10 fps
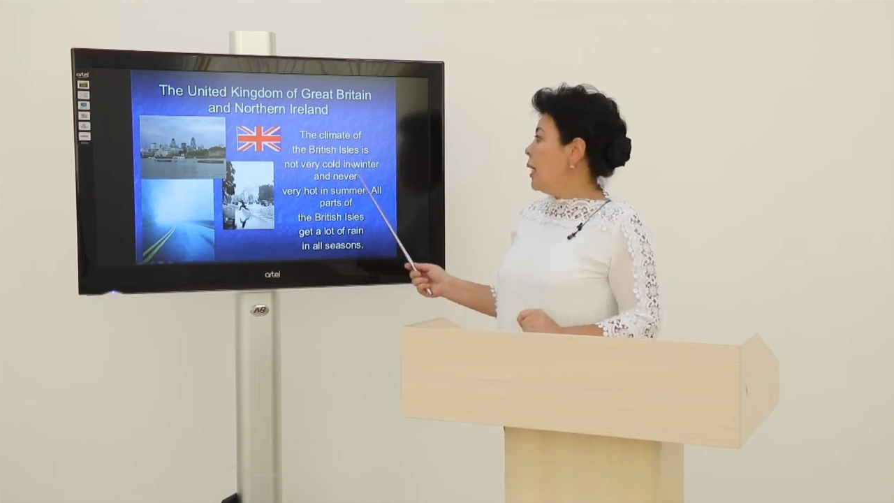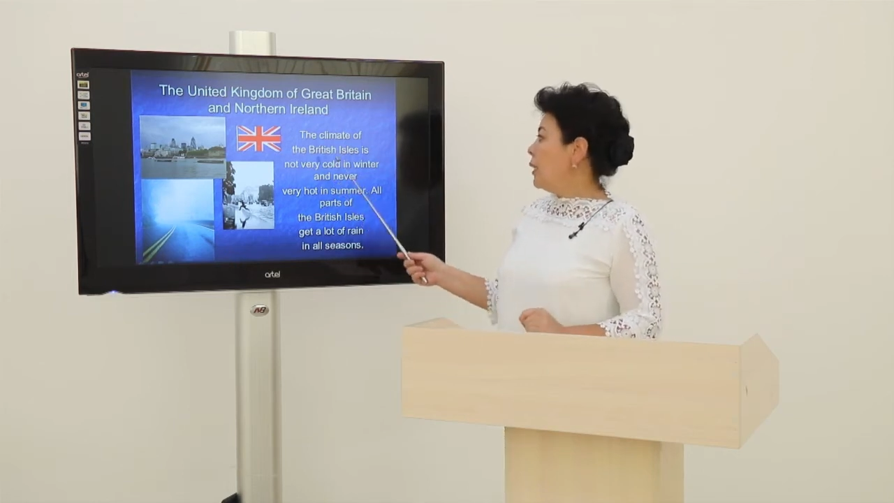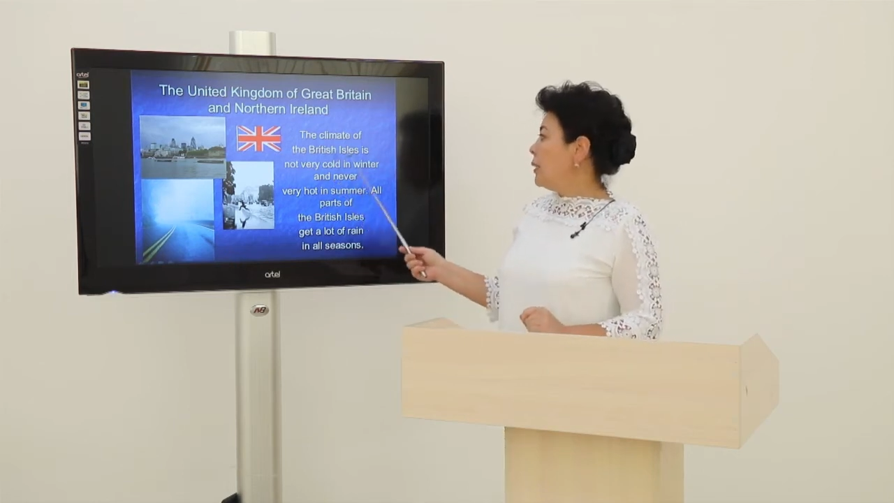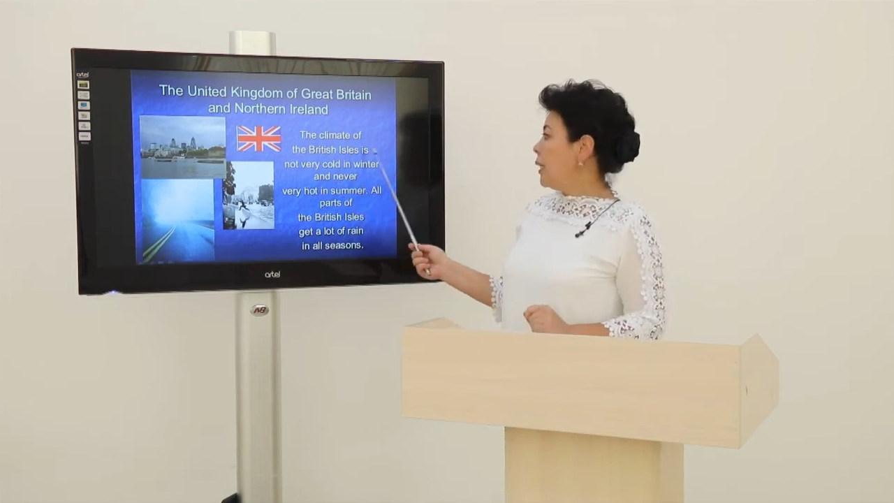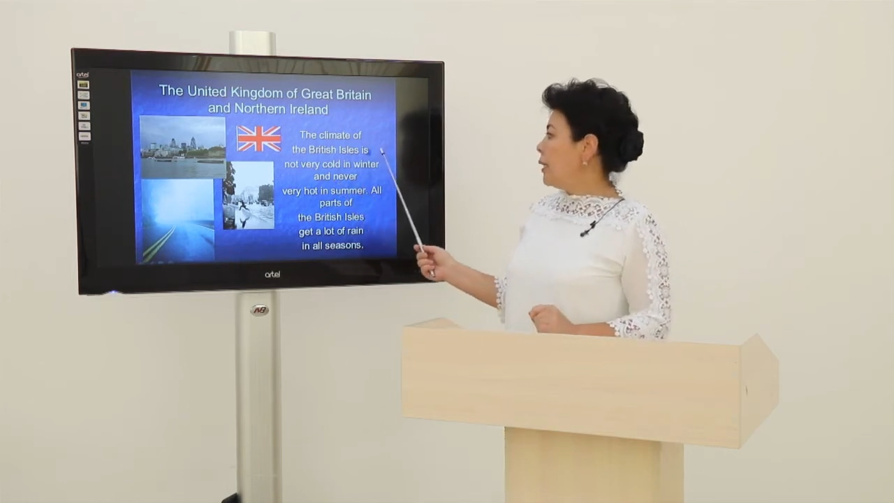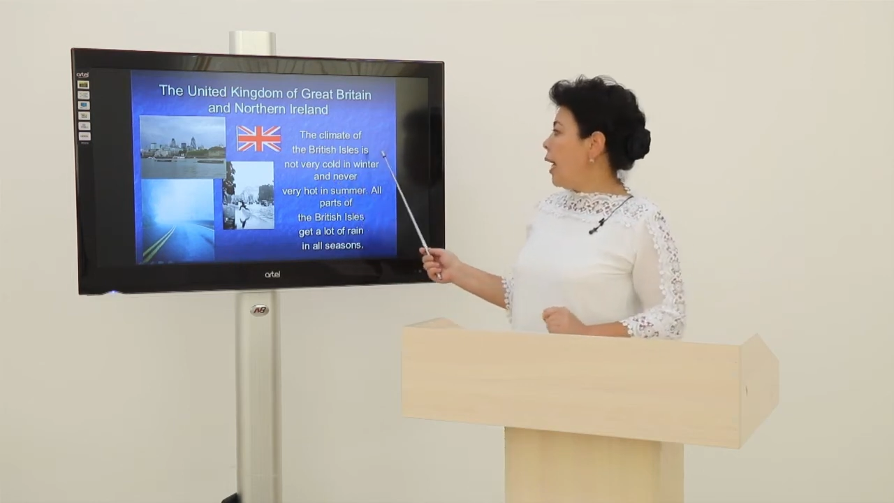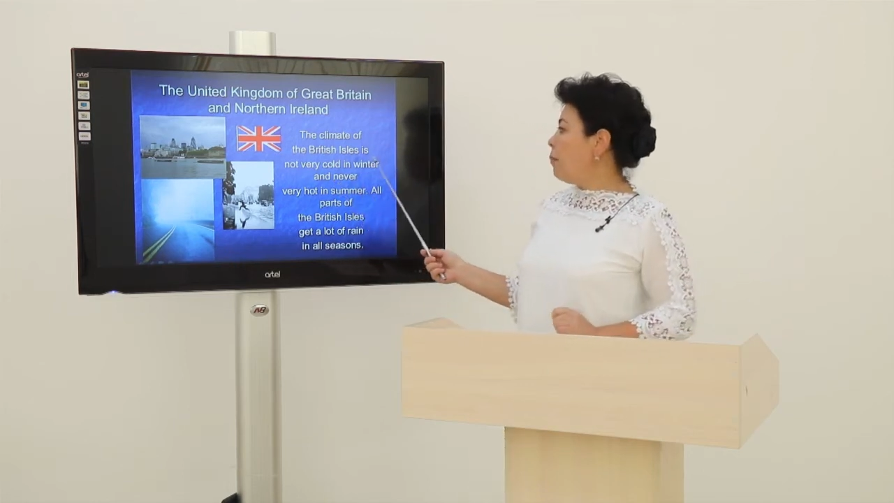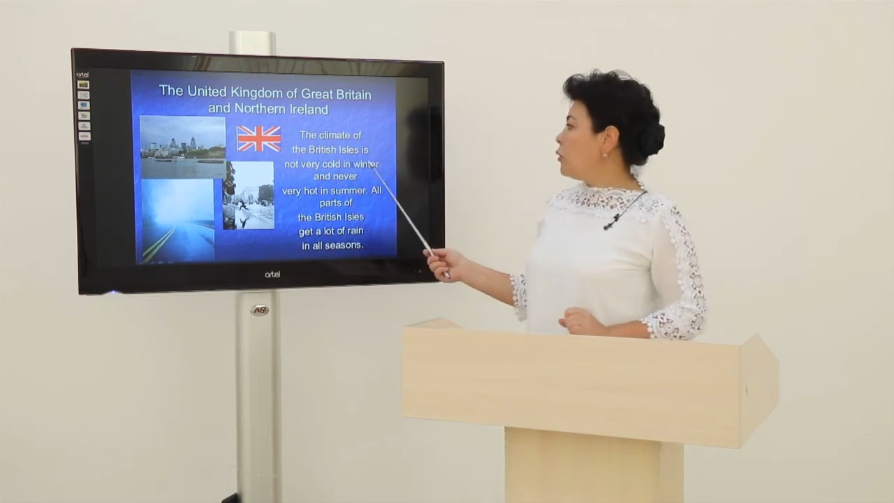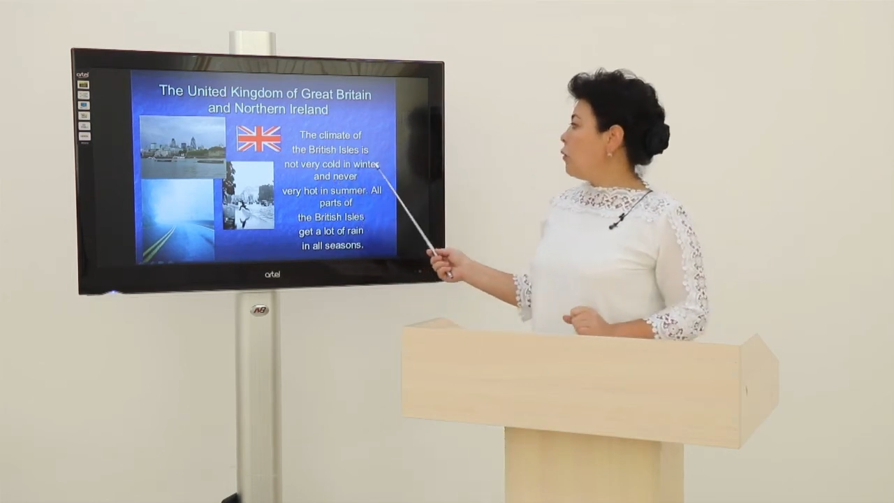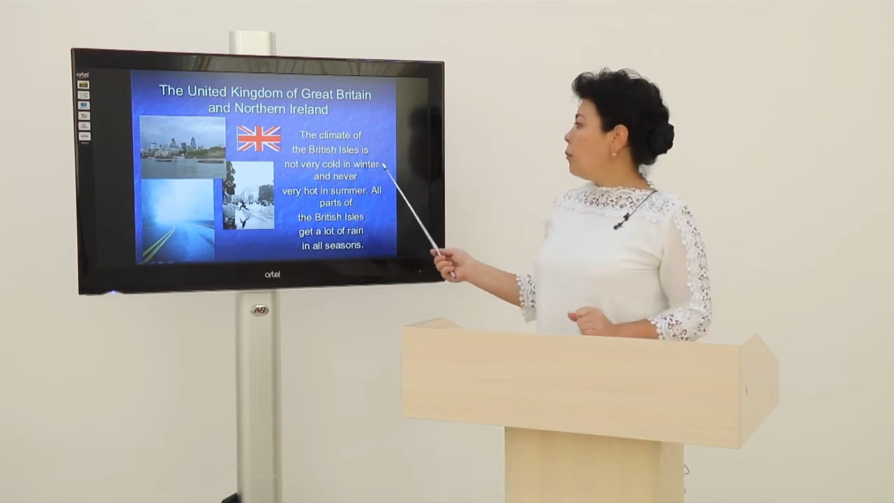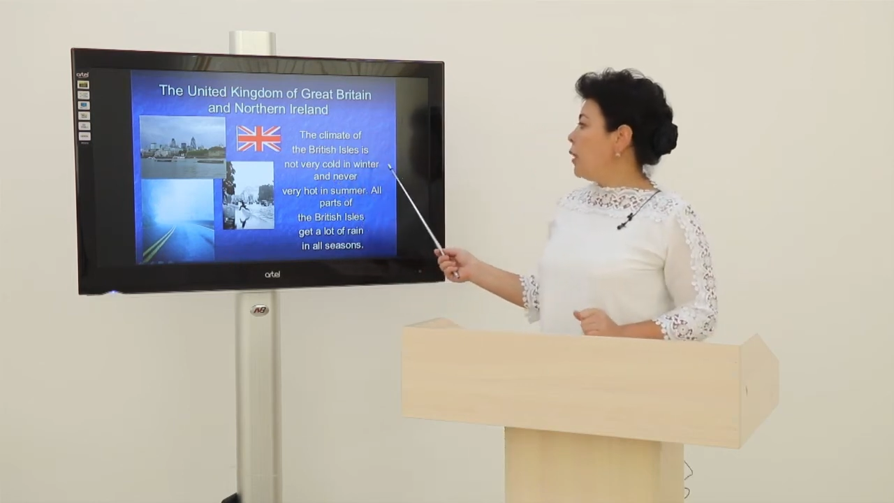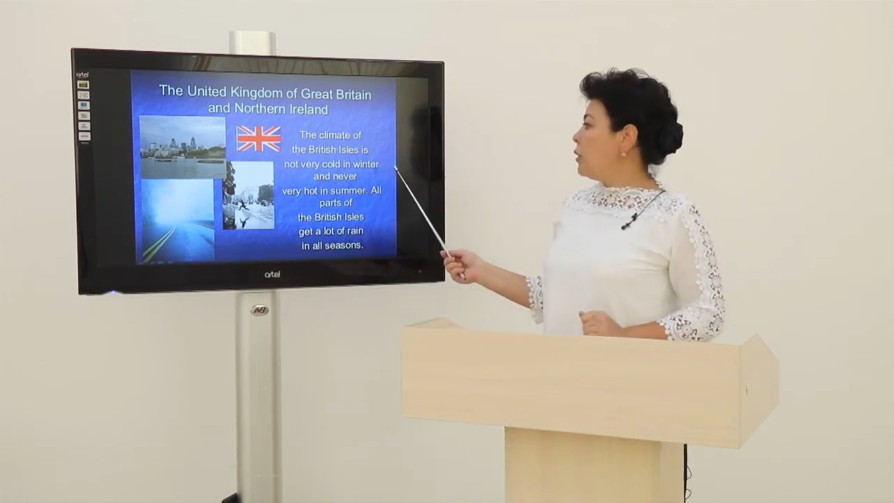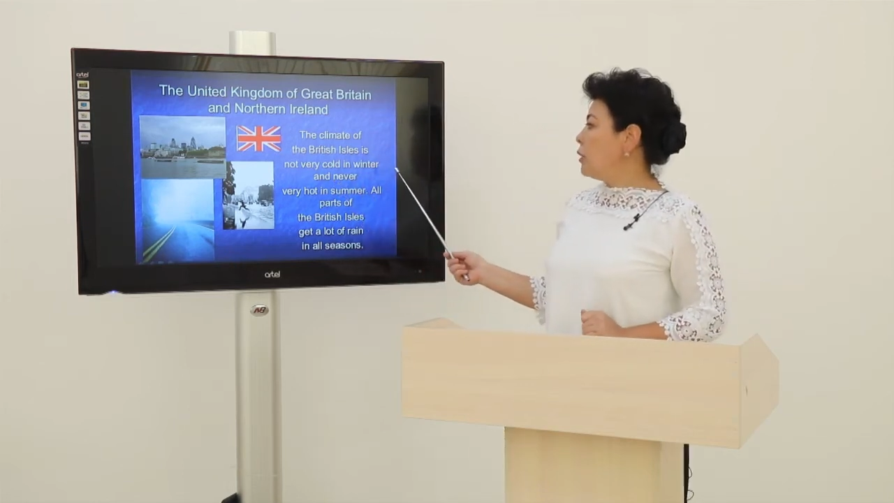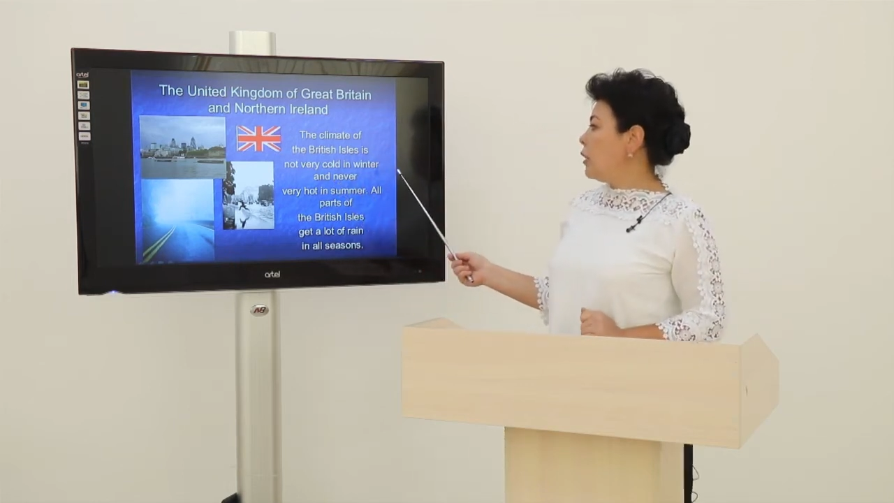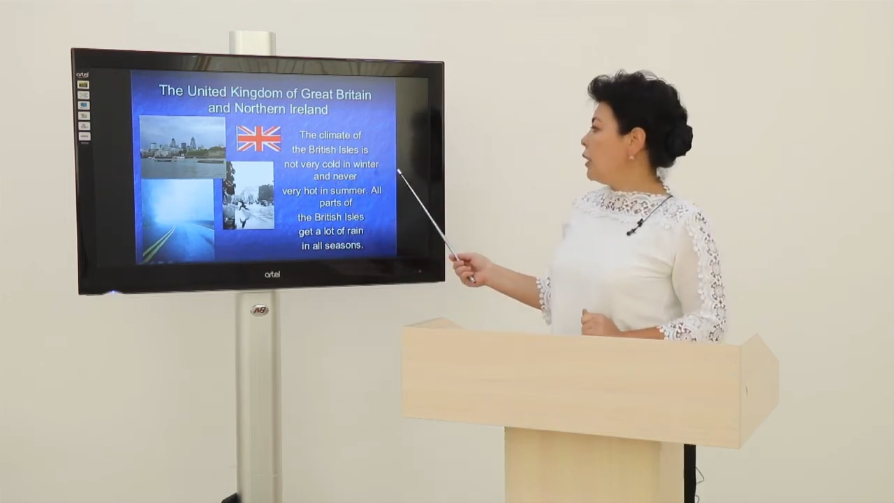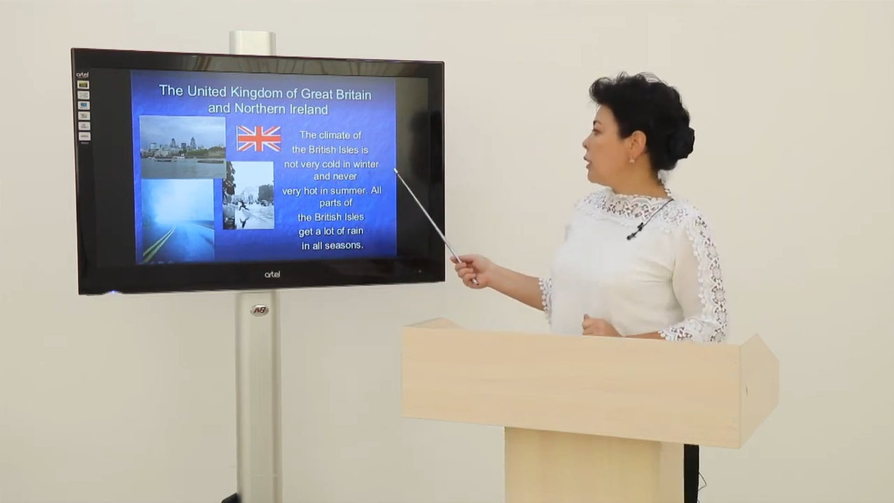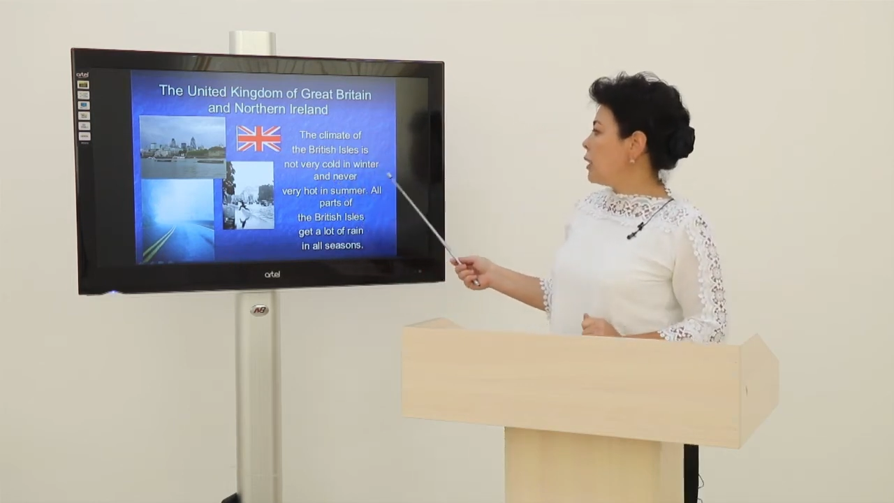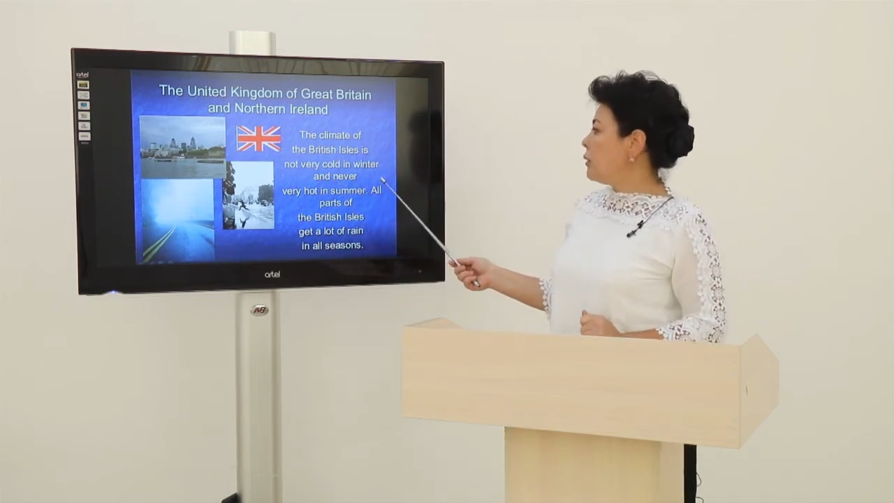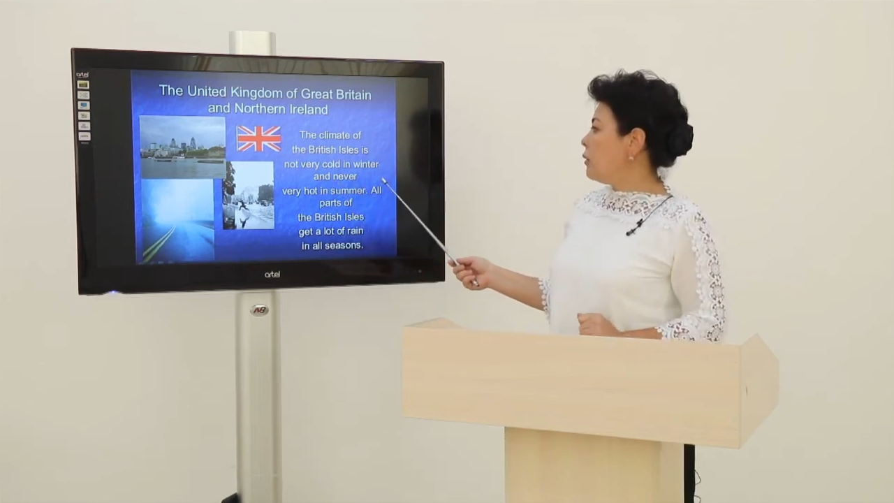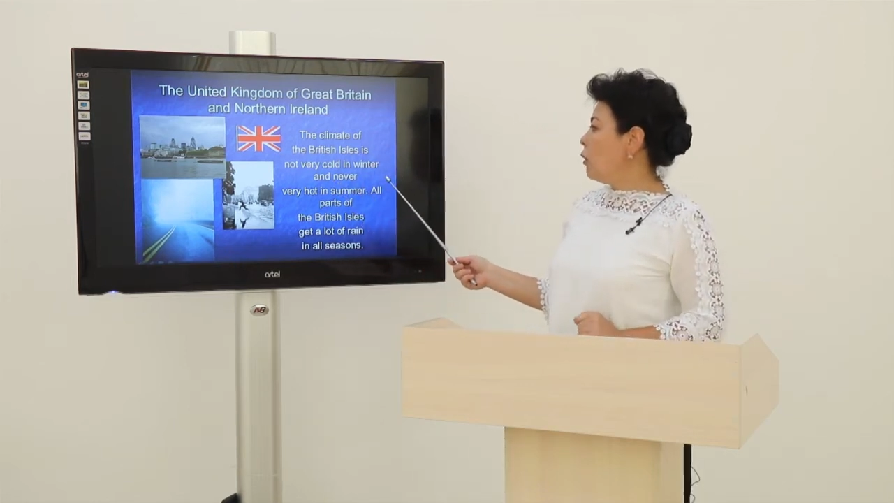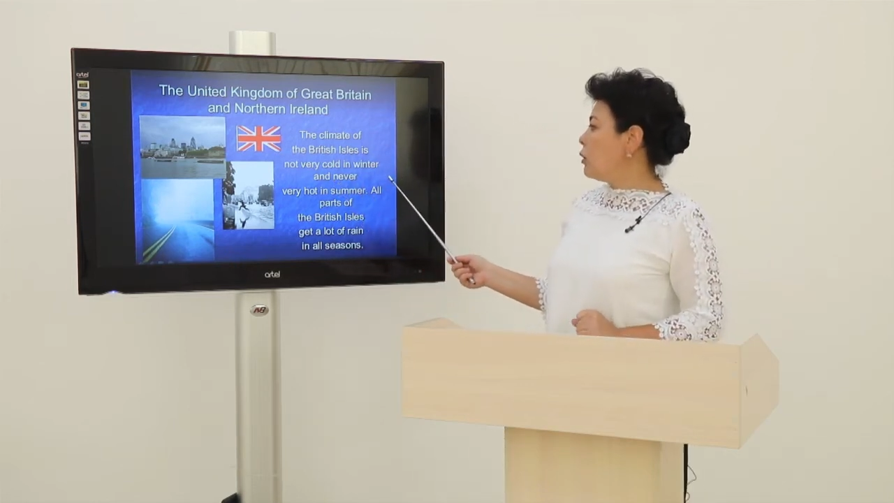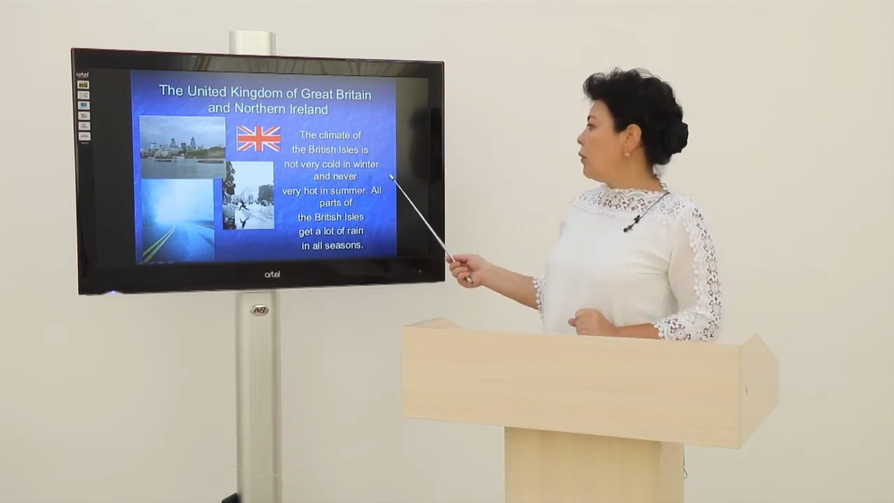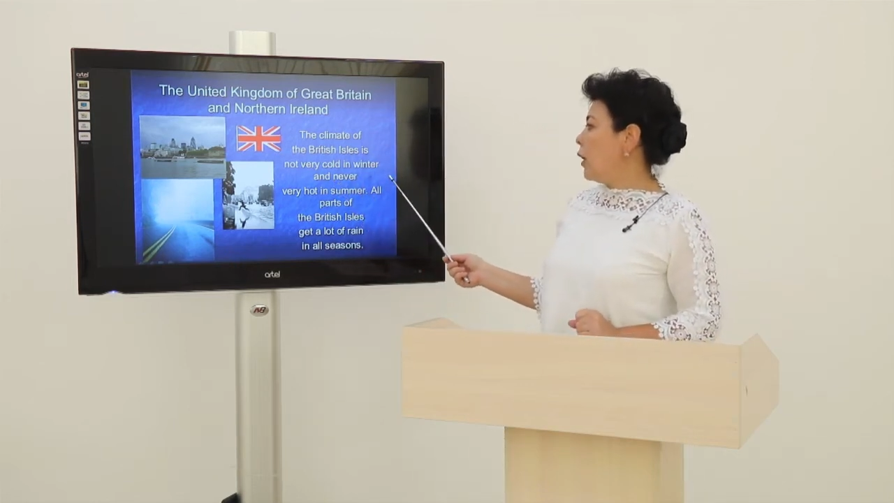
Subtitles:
The climate of British English is not